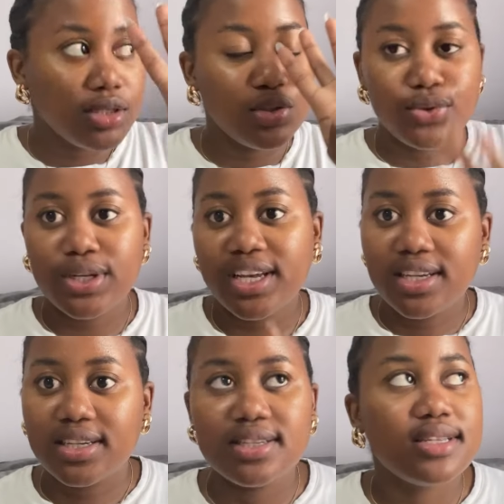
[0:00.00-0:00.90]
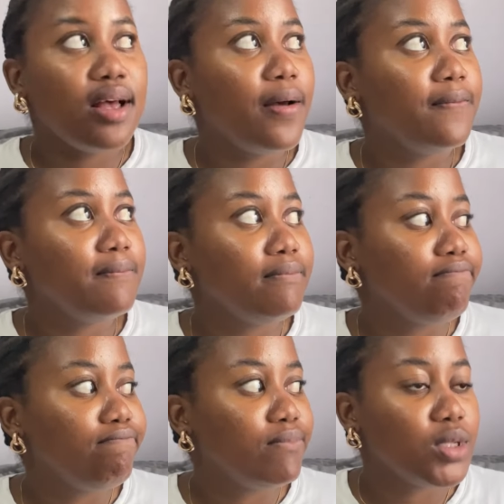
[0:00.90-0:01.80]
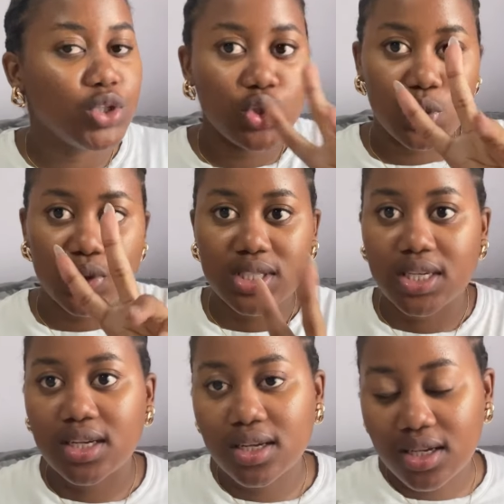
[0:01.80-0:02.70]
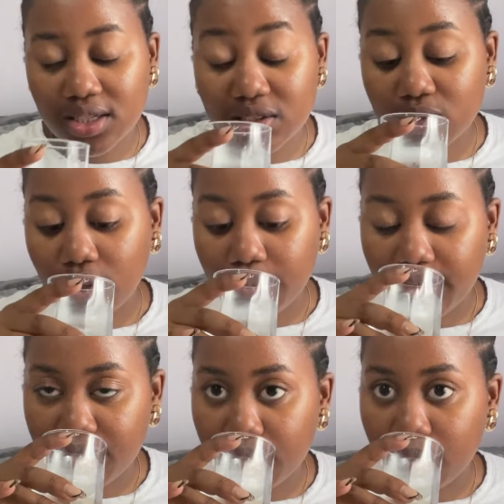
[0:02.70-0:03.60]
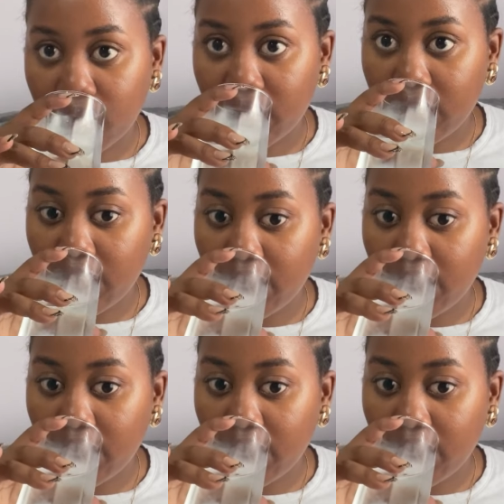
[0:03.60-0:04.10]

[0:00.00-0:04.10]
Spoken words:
Today is Tuesday. I just got back from work.